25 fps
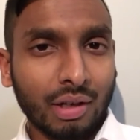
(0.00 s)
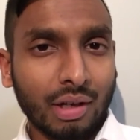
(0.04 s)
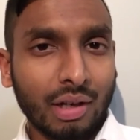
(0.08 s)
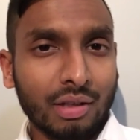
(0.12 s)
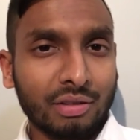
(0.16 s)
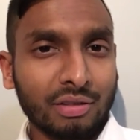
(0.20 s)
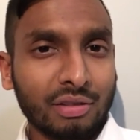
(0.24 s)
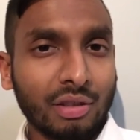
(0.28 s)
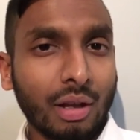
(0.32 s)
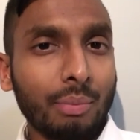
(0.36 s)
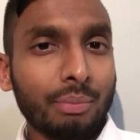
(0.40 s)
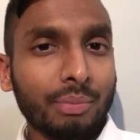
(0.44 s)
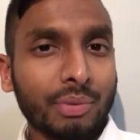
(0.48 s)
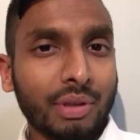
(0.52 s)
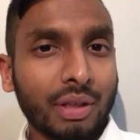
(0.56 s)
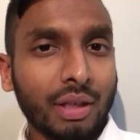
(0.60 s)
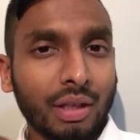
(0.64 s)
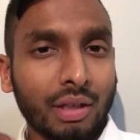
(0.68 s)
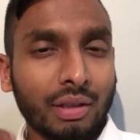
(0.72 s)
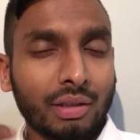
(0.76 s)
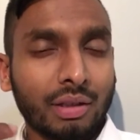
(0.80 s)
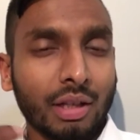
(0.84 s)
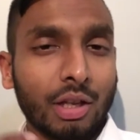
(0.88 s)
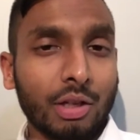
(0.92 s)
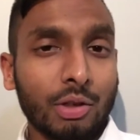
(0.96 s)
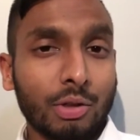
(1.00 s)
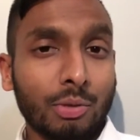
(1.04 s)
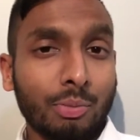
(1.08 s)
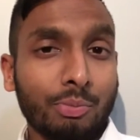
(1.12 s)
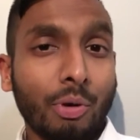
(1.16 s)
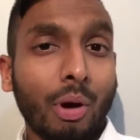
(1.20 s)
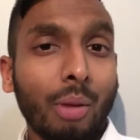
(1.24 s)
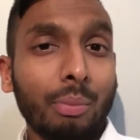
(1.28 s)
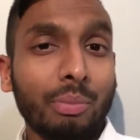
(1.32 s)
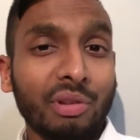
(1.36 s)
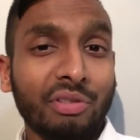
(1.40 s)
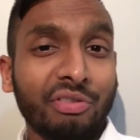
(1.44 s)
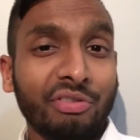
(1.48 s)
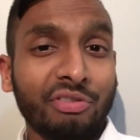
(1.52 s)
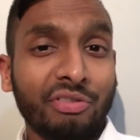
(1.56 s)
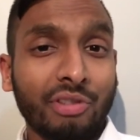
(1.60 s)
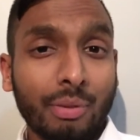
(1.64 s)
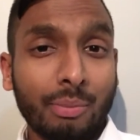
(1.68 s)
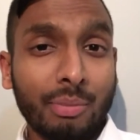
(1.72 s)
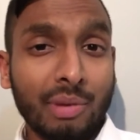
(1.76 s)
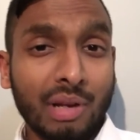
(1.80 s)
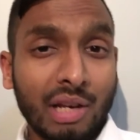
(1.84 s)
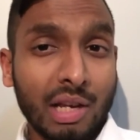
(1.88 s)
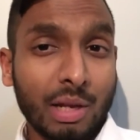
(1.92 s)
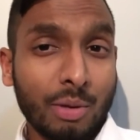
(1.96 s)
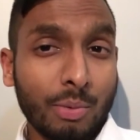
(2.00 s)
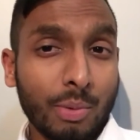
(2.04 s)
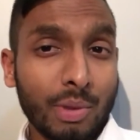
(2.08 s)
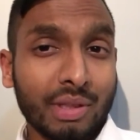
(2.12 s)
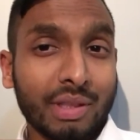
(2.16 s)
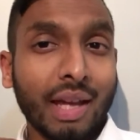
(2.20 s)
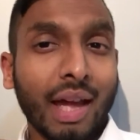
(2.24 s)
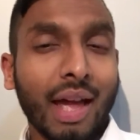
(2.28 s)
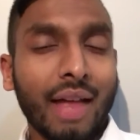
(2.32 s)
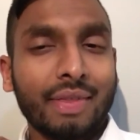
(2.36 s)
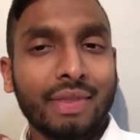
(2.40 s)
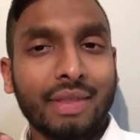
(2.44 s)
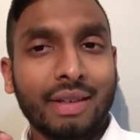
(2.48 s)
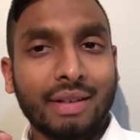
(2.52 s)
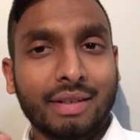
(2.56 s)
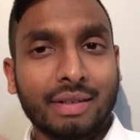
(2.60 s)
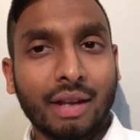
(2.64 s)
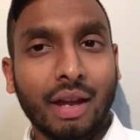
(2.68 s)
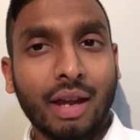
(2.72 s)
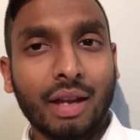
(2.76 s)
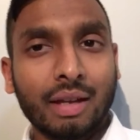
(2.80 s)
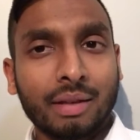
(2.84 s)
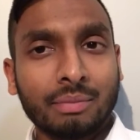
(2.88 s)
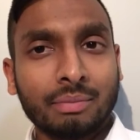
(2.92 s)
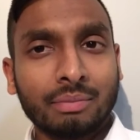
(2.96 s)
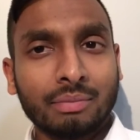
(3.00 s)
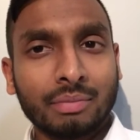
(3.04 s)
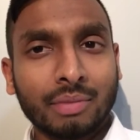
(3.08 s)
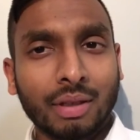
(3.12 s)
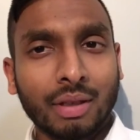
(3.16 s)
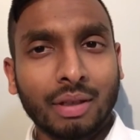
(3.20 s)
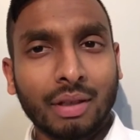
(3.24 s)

is something that you're probably familiar with at the time.